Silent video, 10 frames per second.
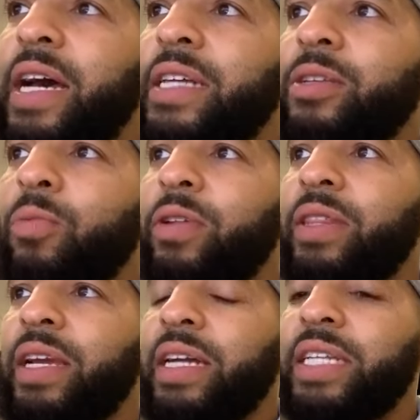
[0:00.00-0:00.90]
that's the
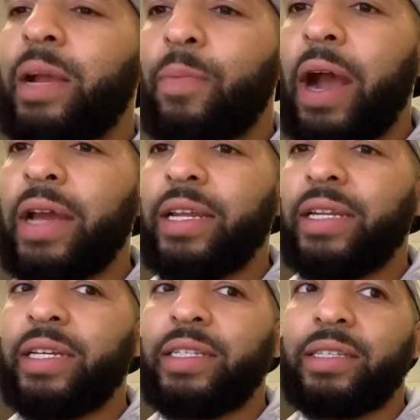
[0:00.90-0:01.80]
one thing I take pride
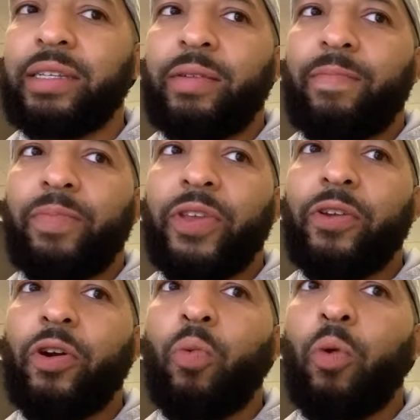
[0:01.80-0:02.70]
in is,
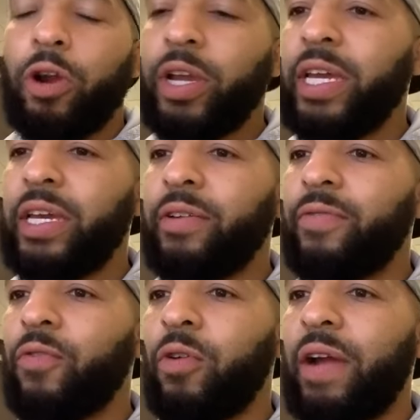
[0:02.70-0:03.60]
you know, working
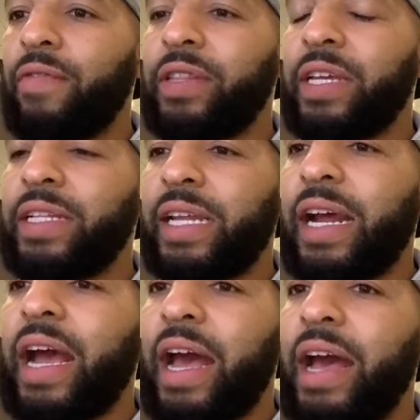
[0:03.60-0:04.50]
for everything that
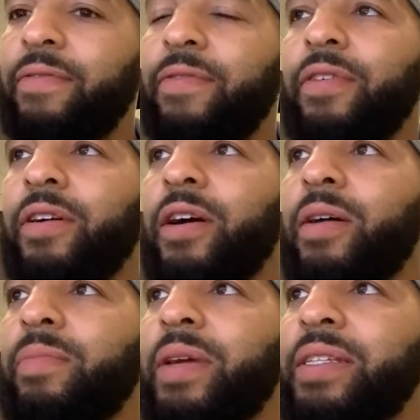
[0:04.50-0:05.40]
I have,
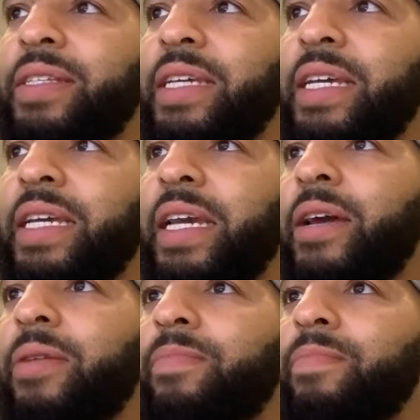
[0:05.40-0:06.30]
and seeing
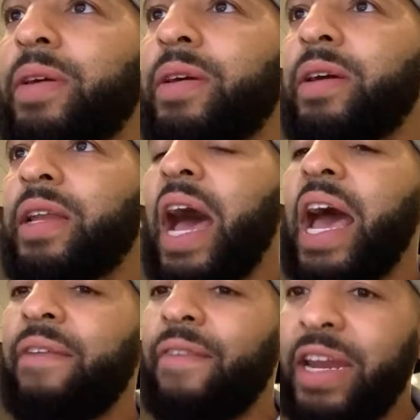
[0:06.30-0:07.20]
him not
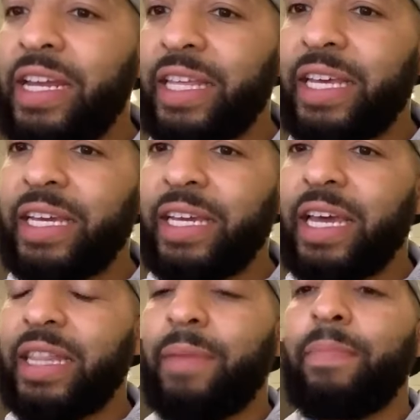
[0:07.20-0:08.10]
have anything
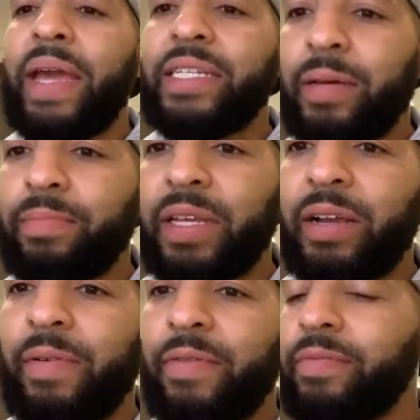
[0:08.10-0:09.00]
and then make
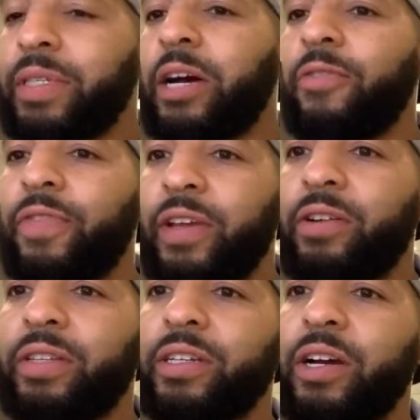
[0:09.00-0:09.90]
something of himself
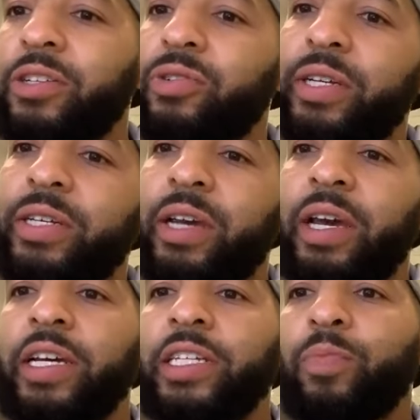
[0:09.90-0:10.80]
here in this country.
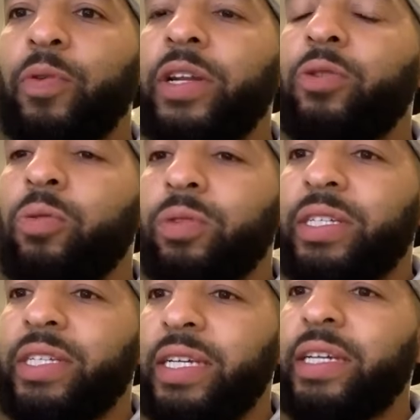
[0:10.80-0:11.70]
It's pretty cool to
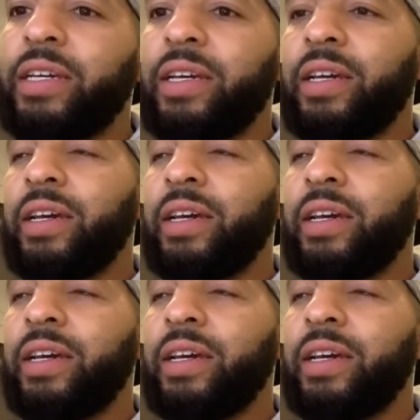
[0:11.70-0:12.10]
see.